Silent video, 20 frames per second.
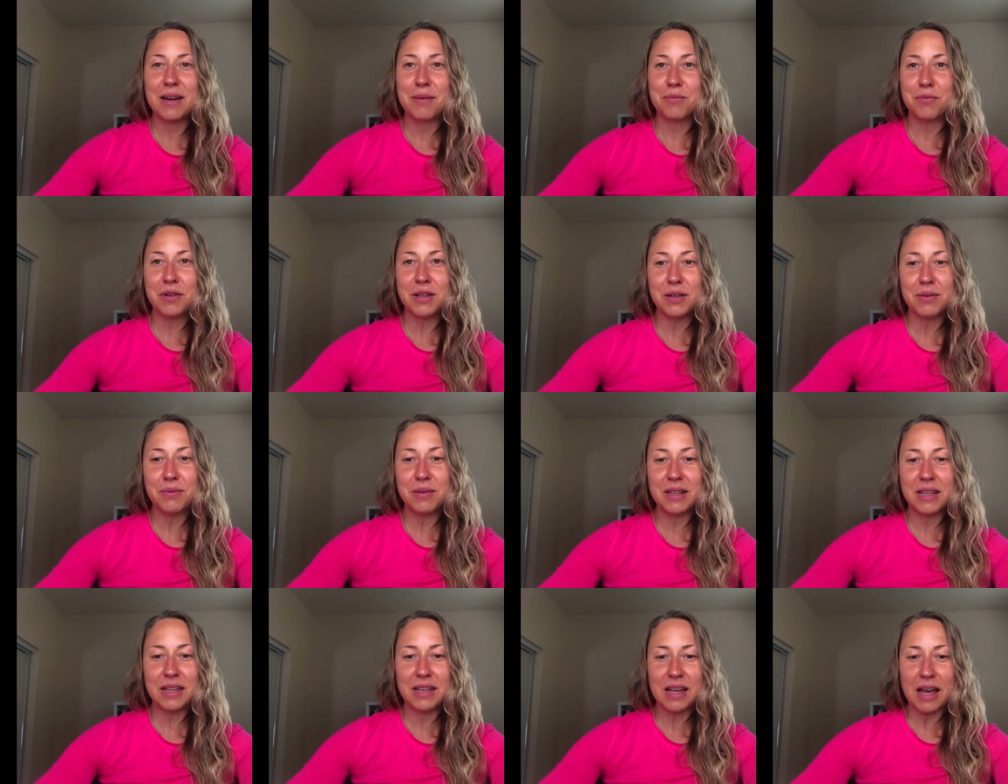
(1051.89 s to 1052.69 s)
I'm really,
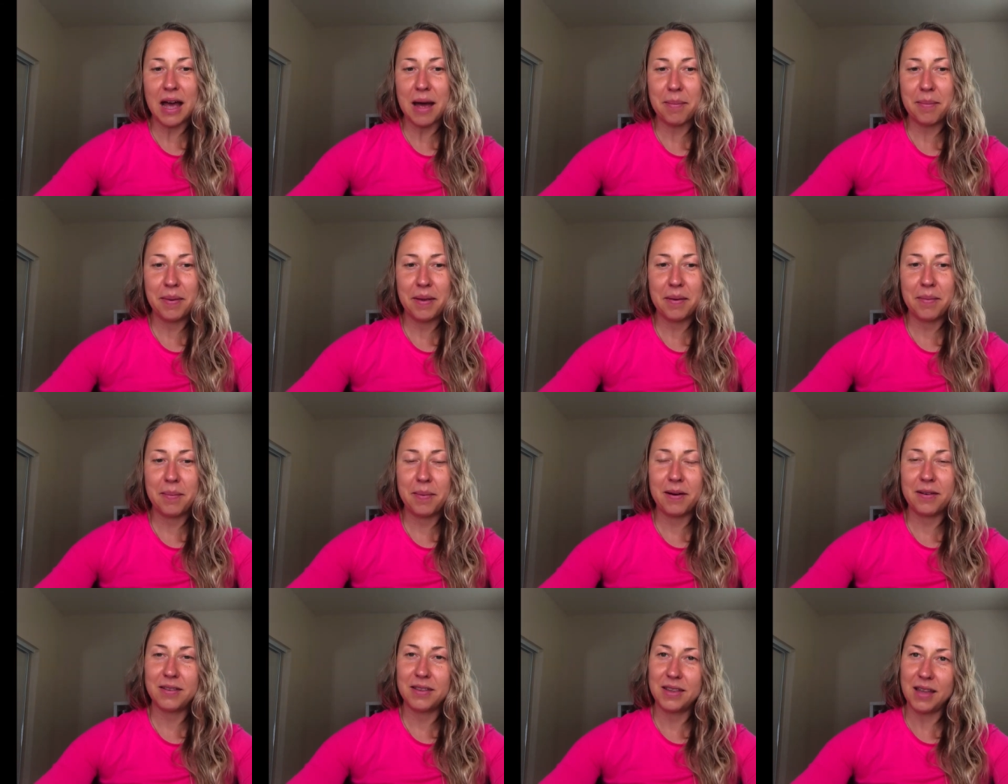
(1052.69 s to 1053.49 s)
really happy
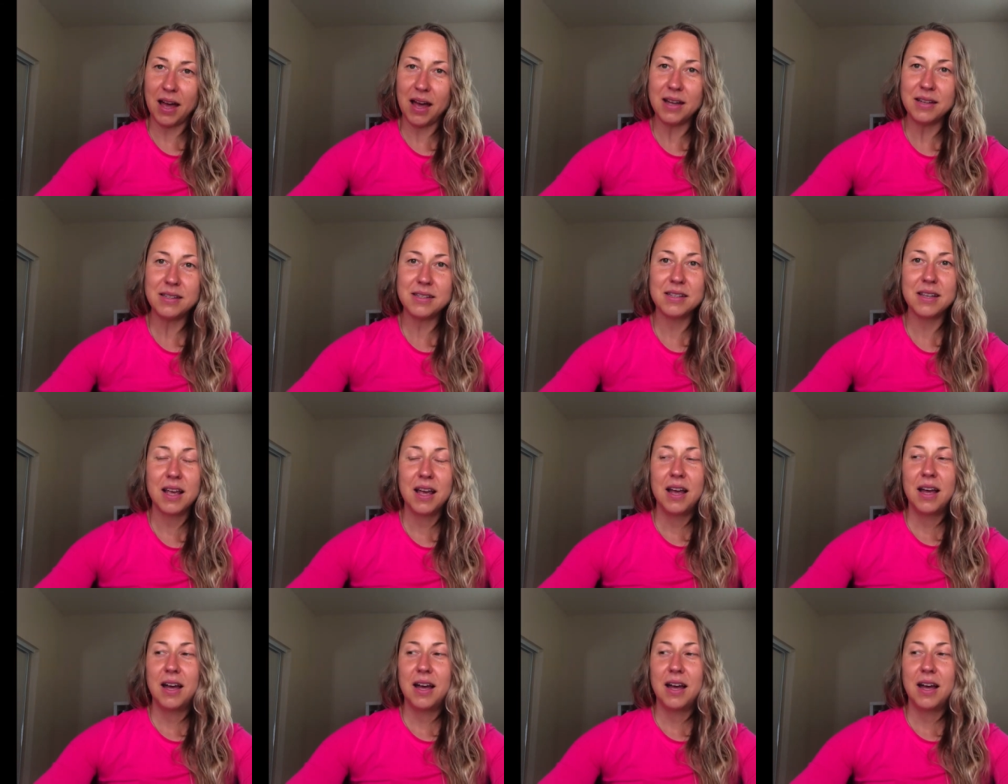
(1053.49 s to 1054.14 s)
about that.